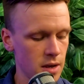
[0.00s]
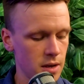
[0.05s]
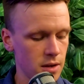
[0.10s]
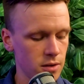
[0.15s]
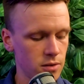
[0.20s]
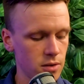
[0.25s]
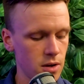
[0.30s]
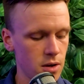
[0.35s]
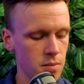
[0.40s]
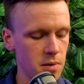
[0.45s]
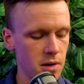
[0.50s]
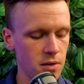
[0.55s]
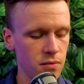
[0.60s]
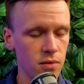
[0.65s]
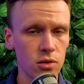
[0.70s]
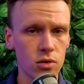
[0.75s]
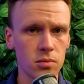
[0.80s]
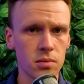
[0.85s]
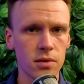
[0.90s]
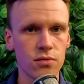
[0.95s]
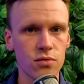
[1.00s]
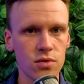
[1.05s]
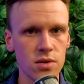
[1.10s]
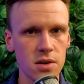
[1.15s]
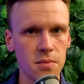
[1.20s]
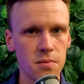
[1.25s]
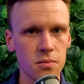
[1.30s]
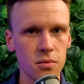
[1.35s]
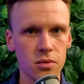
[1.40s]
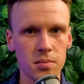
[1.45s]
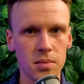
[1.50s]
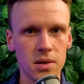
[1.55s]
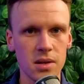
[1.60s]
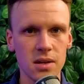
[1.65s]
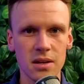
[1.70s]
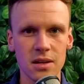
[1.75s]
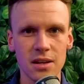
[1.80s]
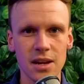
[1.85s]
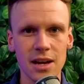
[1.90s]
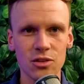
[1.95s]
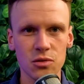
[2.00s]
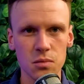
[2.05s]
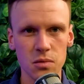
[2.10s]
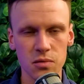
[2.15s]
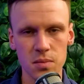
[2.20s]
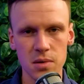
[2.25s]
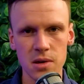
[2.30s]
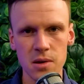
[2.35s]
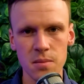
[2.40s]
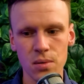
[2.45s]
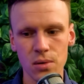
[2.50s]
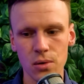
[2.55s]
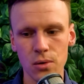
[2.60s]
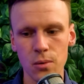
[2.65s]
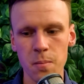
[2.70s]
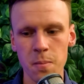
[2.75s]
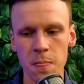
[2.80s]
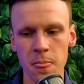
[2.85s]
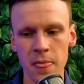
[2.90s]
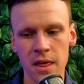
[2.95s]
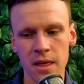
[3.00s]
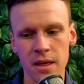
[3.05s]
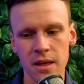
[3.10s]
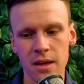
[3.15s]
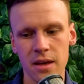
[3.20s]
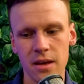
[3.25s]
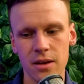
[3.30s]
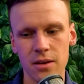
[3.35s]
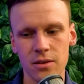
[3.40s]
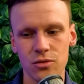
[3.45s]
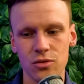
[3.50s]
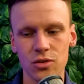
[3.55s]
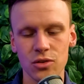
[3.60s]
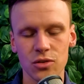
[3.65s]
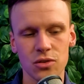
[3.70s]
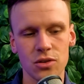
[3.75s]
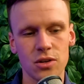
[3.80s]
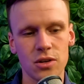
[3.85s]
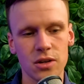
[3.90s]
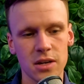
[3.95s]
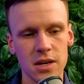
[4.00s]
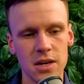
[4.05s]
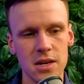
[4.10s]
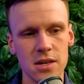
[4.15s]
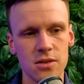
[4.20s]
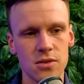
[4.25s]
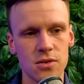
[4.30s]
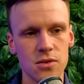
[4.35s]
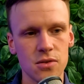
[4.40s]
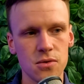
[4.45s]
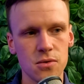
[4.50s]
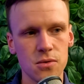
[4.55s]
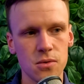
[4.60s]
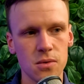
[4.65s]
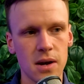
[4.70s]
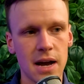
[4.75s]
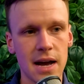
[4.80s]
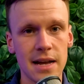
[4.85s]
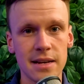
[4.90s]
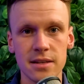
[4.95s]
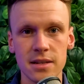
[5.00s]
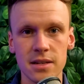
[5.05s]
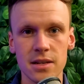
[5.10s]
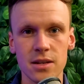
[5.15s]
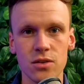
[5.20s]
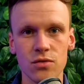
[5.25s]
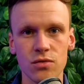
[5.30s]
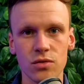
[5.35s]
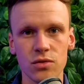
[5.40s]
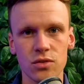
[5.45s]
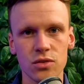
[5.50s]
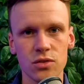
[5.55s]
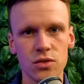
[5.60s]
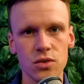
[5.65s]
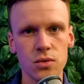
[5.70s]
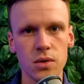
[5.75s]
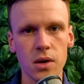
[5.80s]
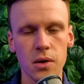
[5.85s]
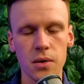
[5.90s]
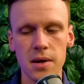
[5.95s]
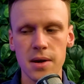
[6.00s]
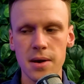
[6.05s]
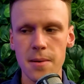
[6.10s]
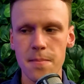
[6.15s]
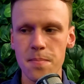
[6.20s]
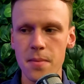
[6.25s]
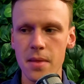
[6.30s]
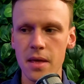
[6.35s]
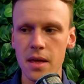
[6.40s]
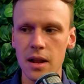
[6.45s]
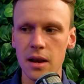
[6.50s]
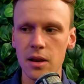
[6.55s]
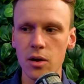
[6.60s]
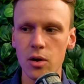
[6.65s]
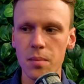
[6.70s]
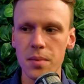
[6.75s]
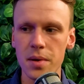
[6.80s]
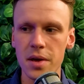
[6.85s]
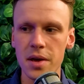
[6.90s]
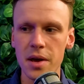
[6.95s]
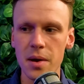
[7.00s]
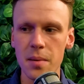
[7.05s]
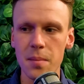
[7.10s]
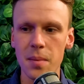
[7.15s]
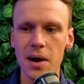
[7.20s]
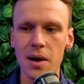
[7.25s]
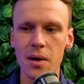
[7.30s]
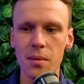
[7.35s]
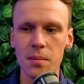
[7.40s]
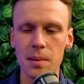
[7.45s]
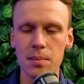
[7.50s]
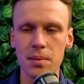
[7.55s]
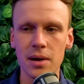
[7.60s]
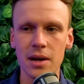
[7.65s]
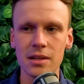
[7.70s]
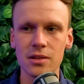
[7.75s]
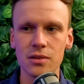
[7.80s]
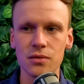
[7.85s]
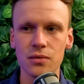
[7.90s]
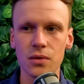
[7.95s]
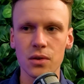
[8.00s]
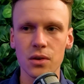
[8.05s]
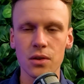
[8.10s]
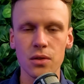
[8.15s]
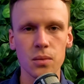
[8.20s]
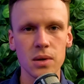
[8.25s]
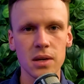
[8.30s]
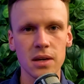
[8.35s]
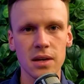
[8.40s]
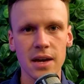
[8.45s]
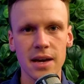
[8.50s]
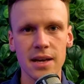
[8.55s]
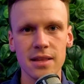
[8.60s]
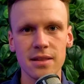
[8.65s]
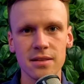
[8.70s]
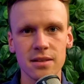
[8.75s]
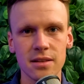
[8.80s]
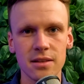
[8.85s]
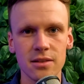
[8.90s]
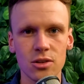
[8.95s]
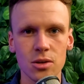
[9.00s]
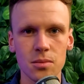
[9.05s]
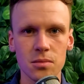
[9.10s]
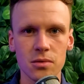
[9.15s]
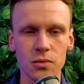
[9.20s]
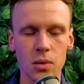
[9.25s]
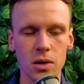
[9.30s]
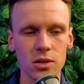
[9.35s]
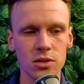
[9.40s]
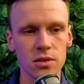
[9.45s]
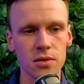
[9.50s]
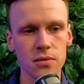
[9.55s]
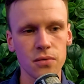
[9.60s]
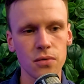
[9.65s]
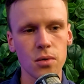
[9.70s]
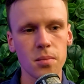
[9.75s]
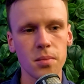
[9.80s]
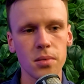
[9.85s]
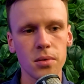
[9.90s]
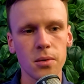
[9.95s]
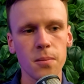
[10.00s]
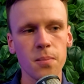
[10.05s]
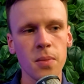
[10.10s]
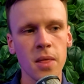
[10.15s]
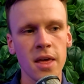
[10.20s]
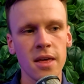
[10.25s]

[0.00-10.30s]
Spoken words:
So benefit number 3 would be connection with people. I was just talking to Andy, who runs the studio here, a little bit about my plans for the weekend in terms of watching the football.